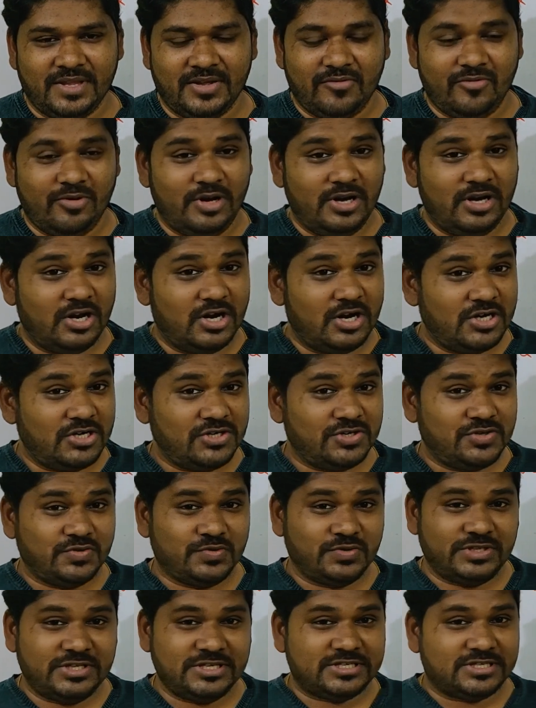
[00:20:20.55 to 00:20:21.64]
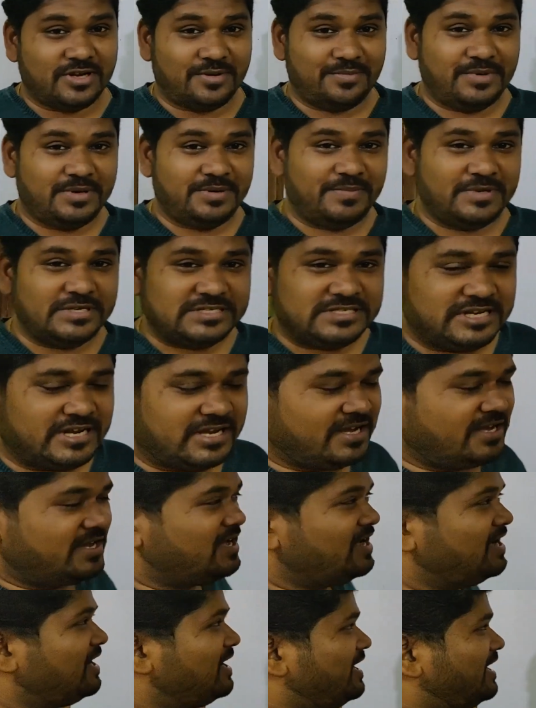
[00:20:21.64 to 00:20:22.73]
You will not do this common mistake.